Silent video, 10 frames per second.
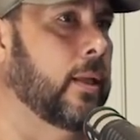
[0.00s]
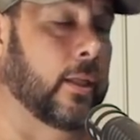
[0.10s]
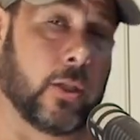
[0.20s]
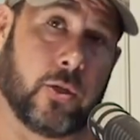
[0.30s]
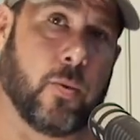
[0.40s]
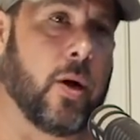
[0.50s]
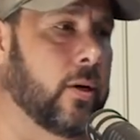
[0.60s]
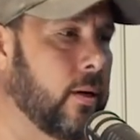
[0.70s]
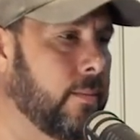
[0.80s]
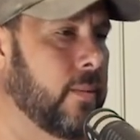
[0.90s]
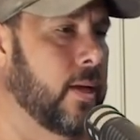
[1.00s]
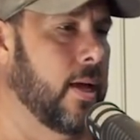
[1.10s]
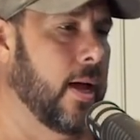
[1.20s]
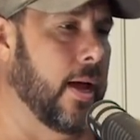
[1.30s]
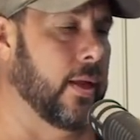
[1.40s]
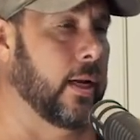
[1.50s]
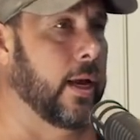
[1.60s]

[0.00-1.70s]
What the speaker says: that. I said, you're welcome. And then